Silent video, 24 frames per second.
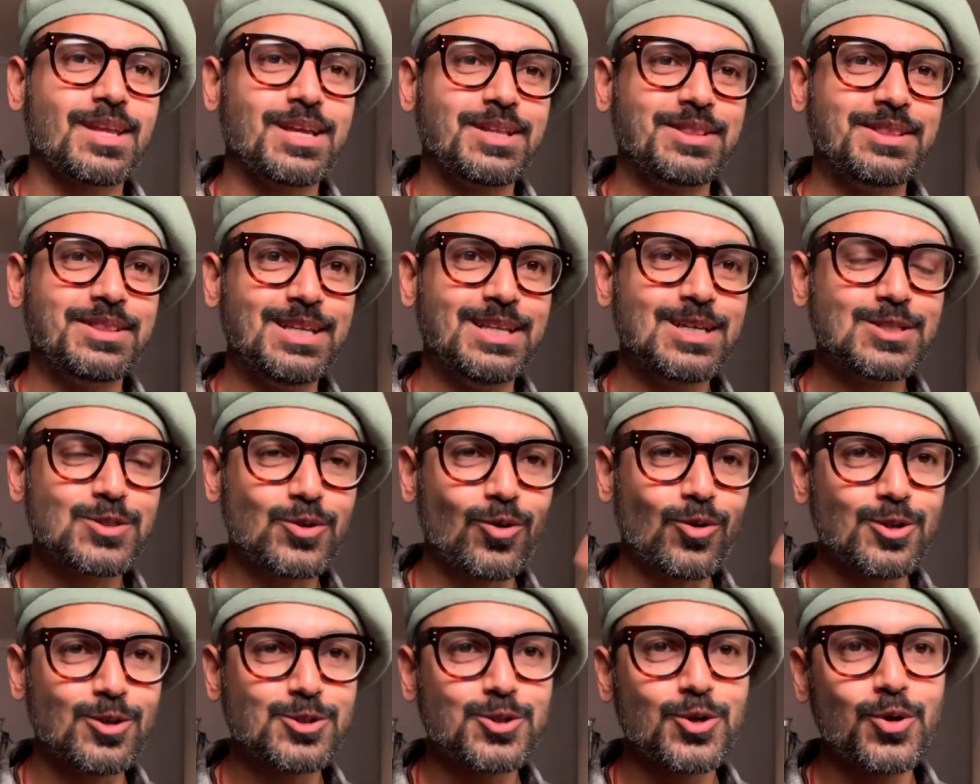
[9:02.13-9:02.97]
This
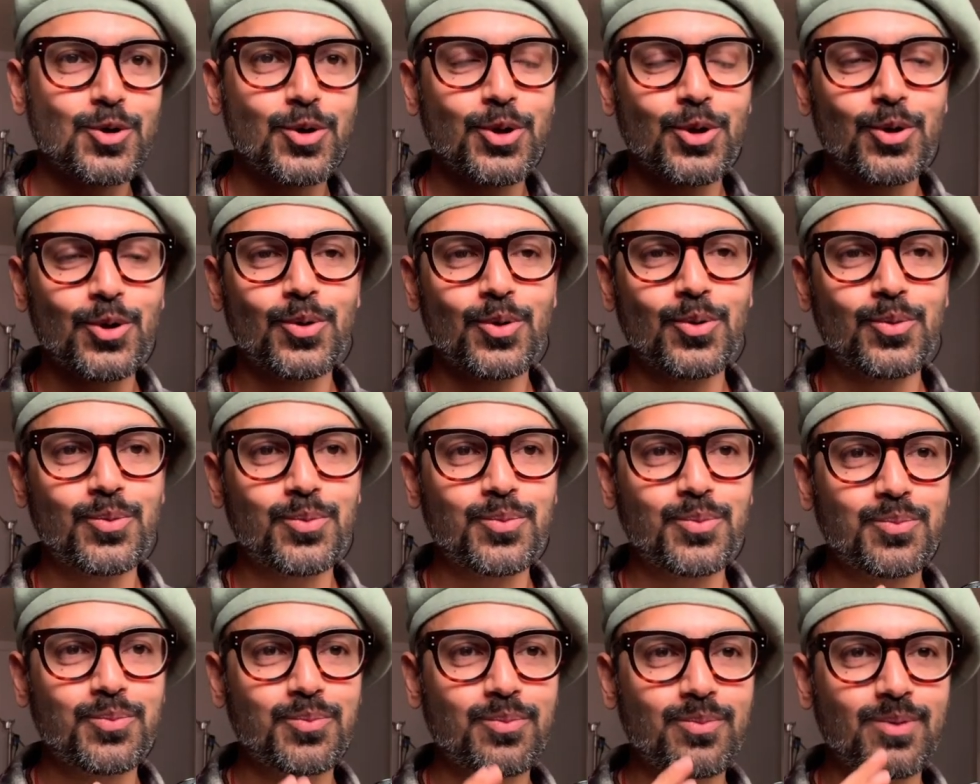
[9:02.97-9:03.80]
also
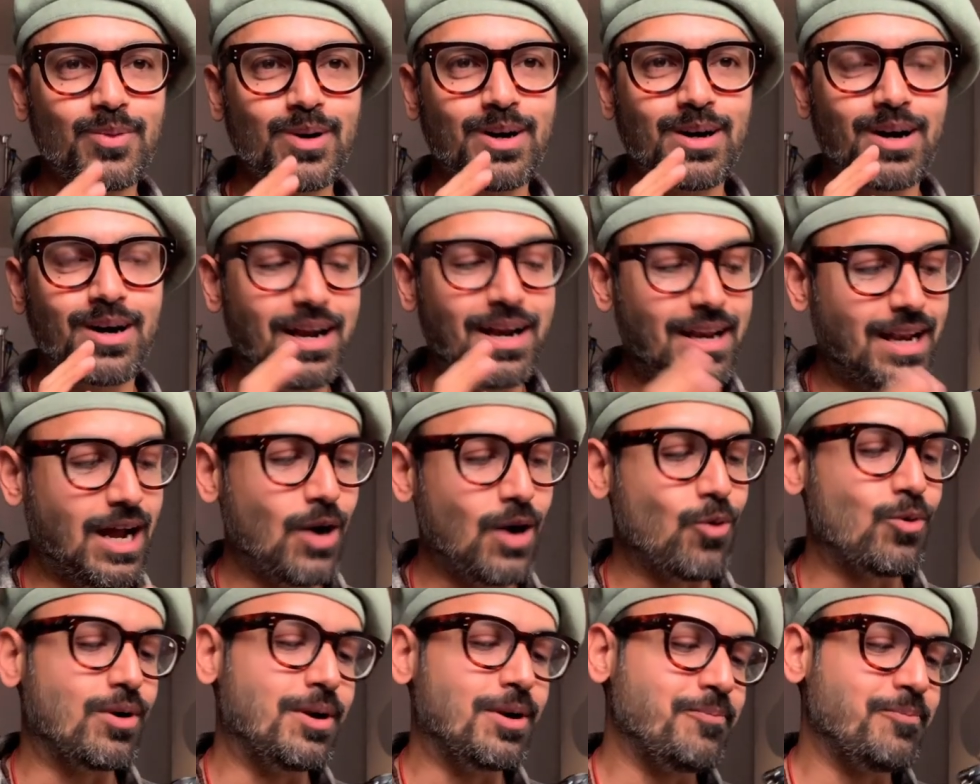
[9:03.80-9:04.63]

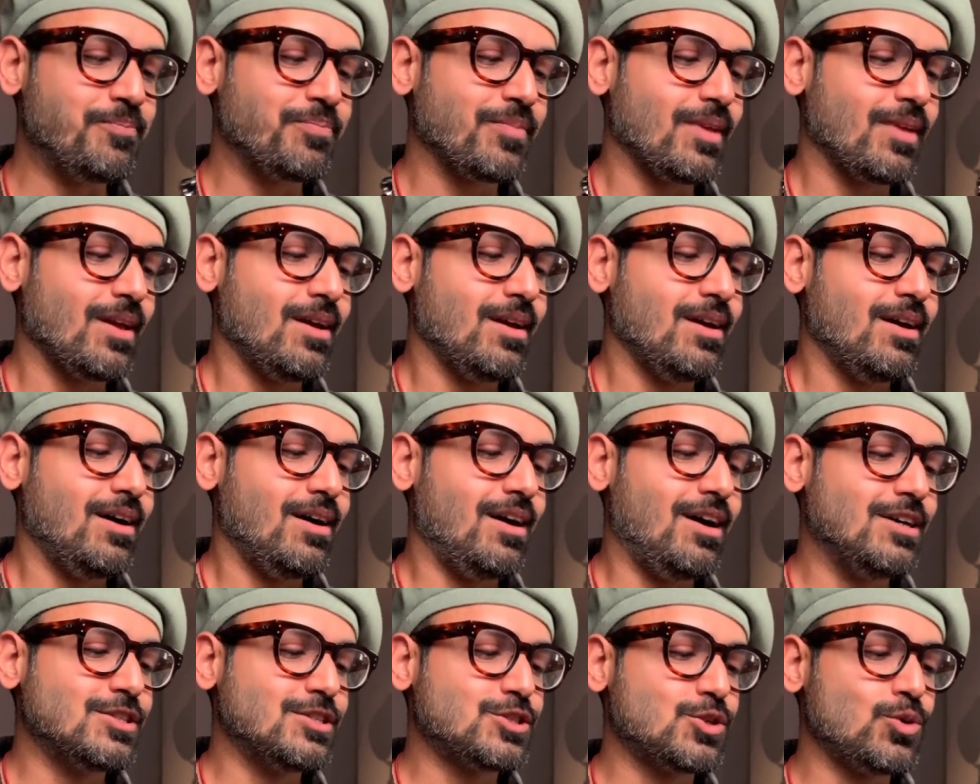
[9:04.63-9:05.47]
allowed
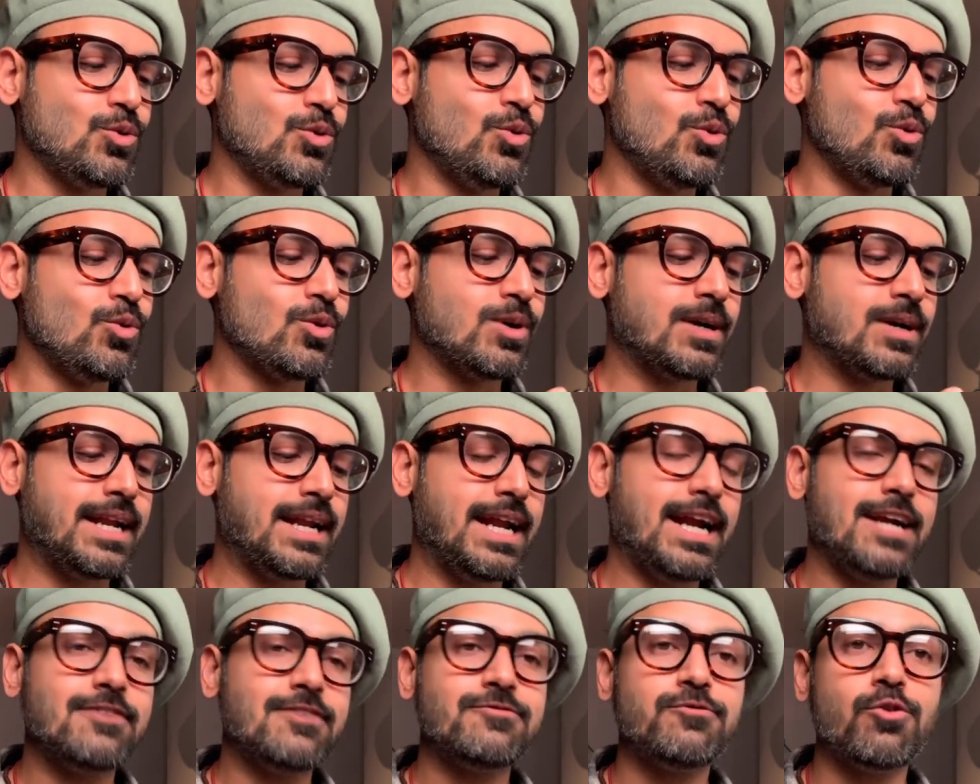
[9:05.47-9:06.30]
us to
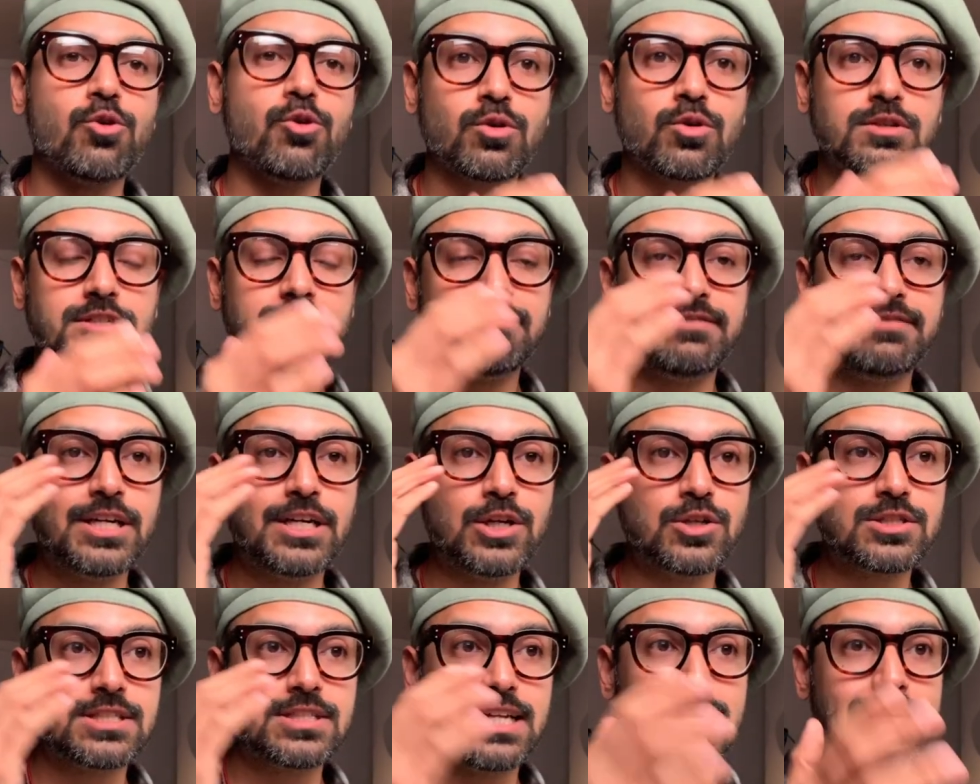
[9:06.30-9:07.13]
create photos and
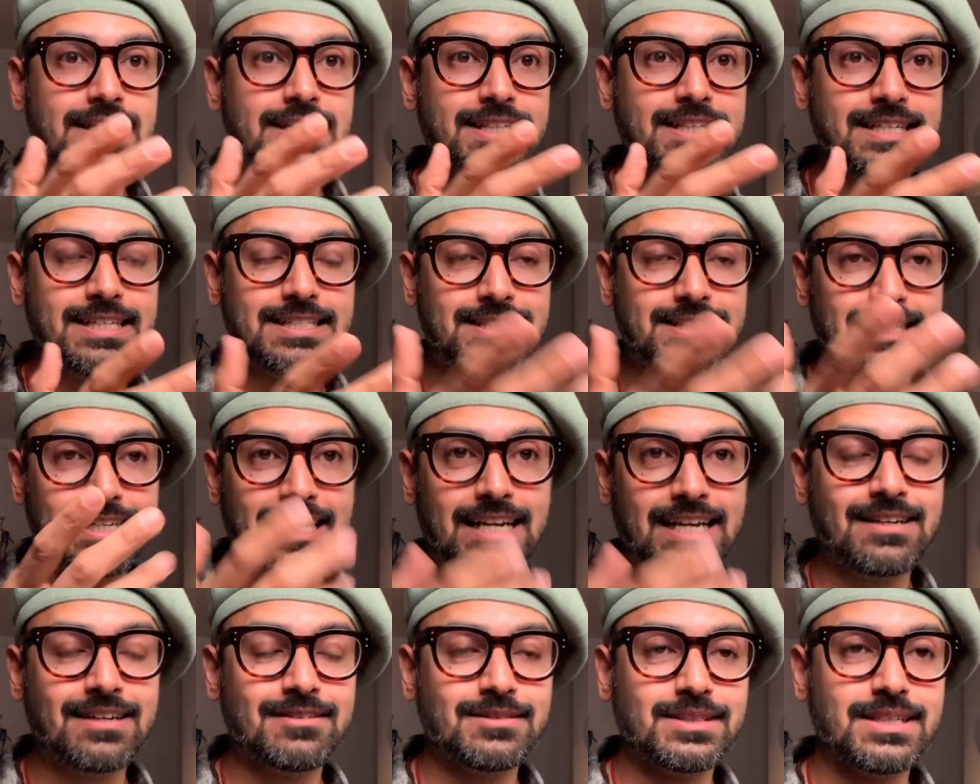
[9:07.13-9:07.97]
videos like this, and
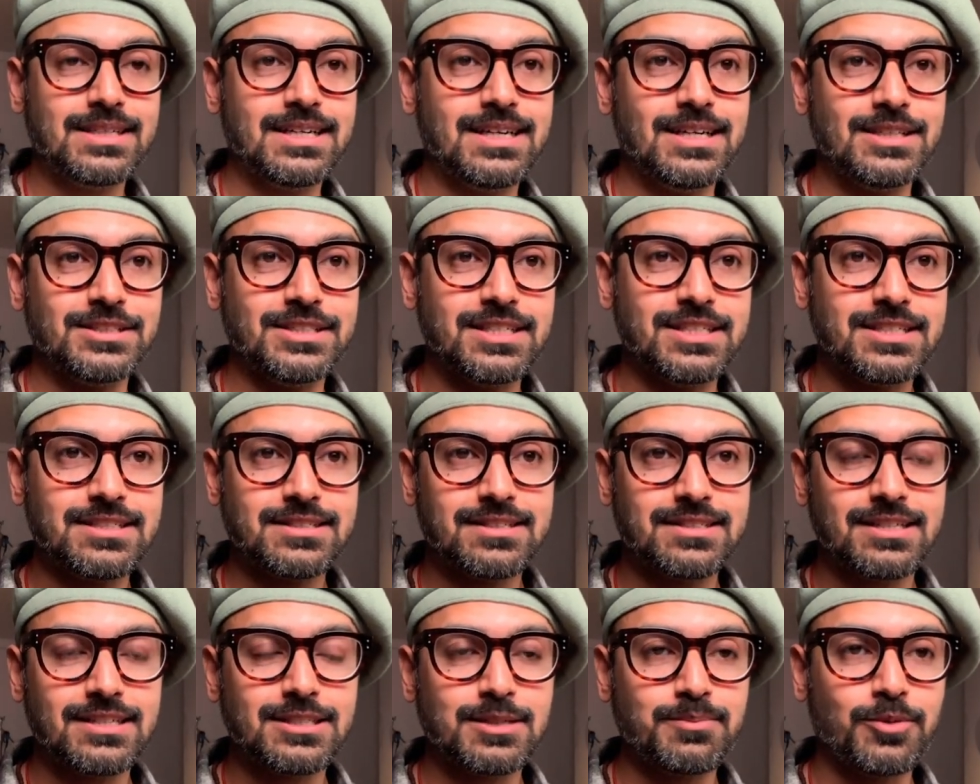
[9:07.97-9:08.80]
I'll just
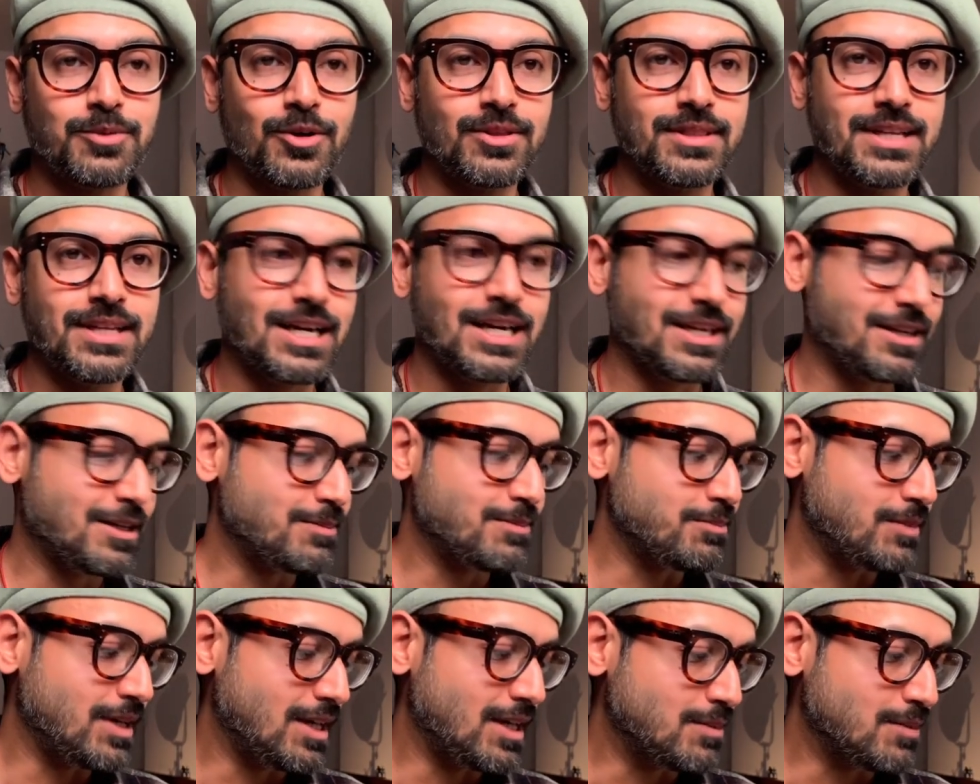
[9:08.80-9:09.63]
touch upon that
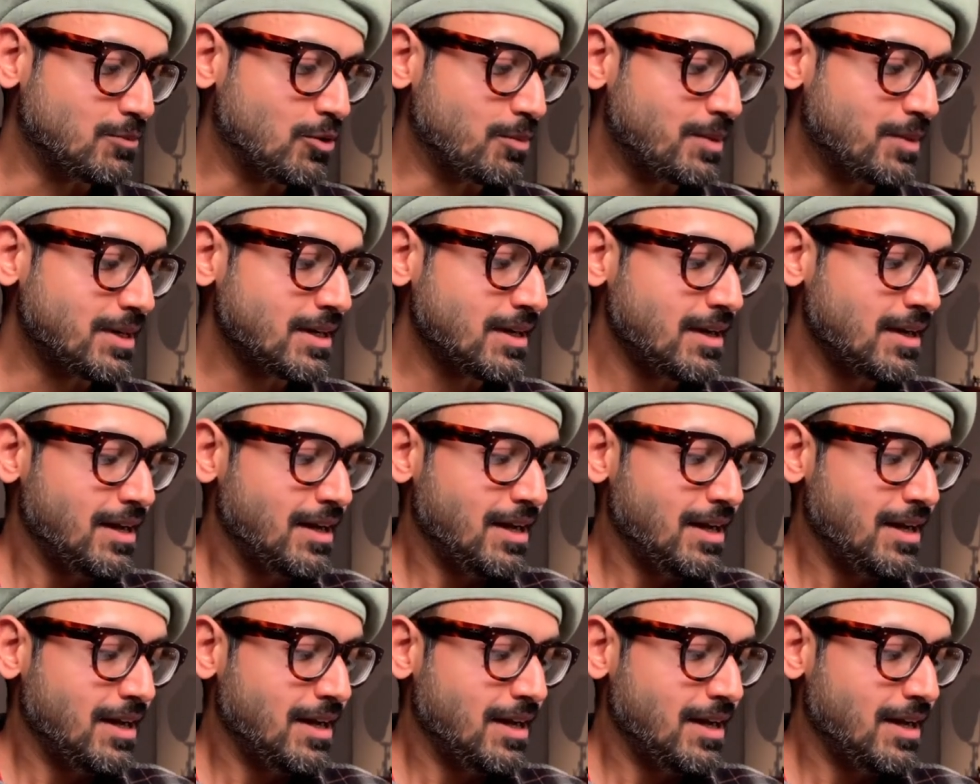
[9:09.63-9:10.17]
in a moment.